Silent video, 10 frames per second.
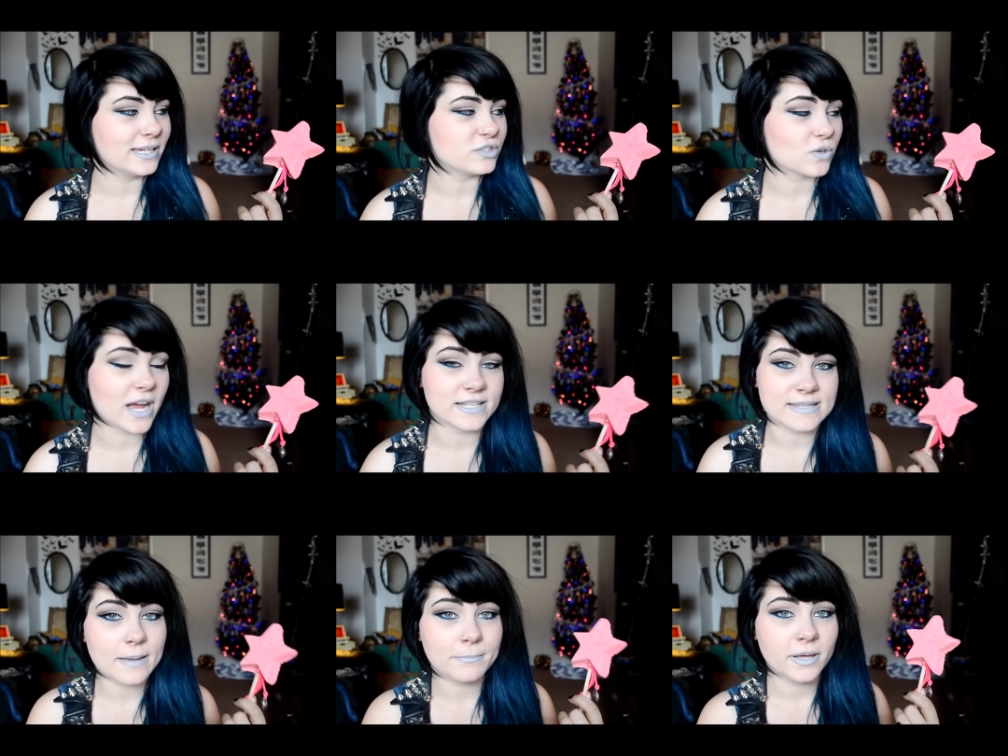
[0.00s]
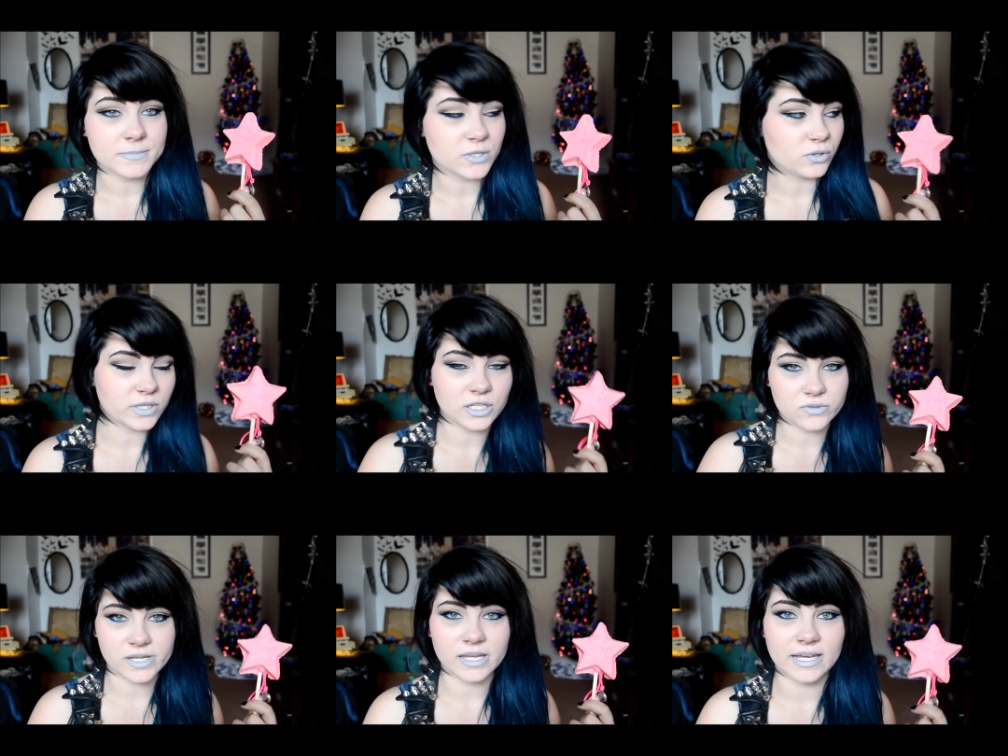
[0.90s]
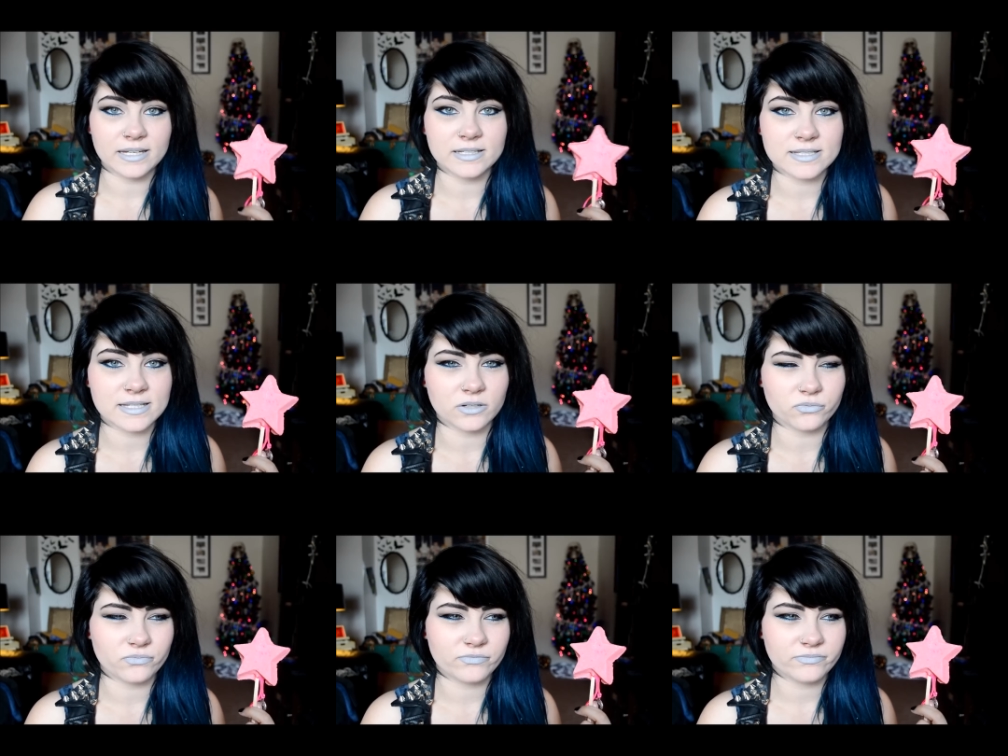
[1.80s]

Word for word: It dries up, so you can use it again instead of